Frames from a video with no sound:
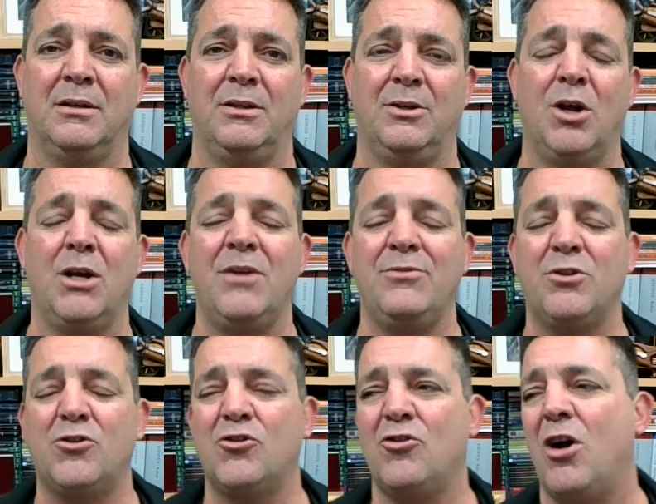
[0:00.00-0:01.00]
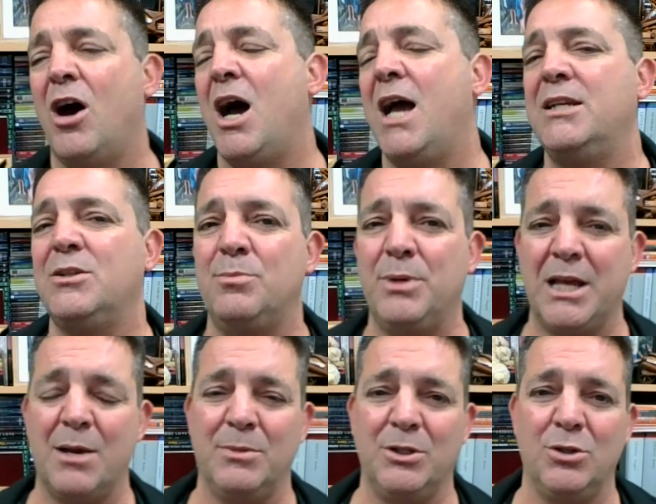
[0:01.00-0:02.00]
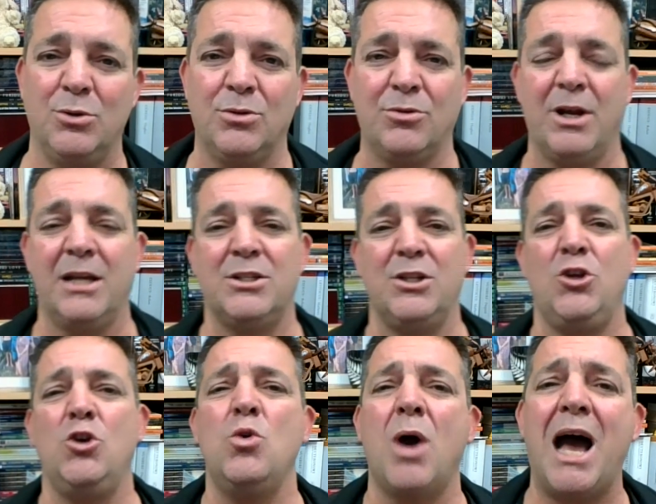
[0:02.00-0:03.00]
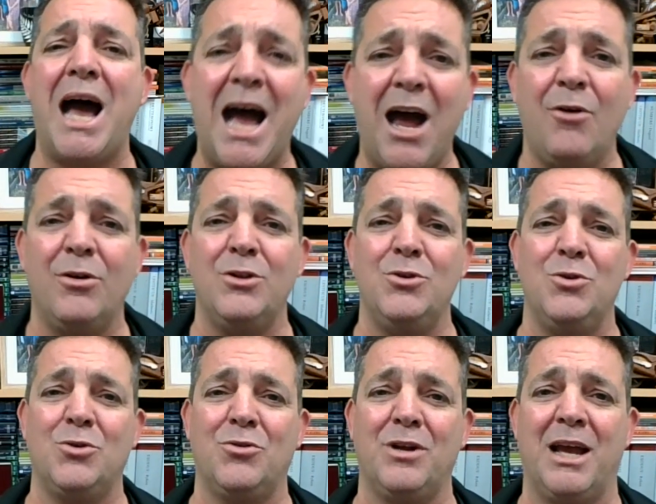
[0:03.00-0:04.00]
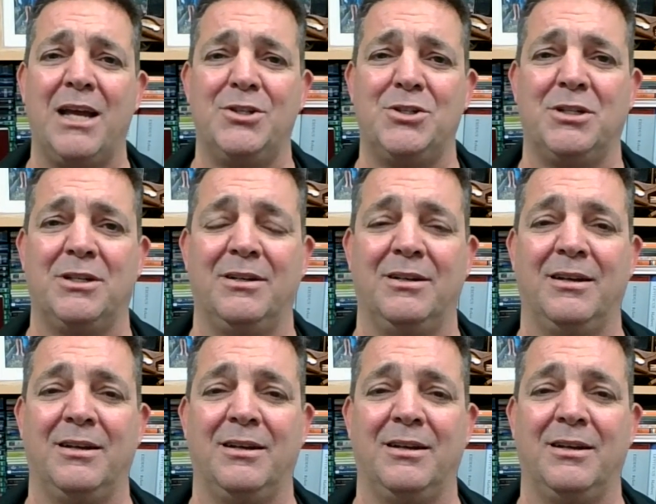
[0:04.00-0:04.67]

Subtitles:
You don't have to try to become a new creation. You are a new creation.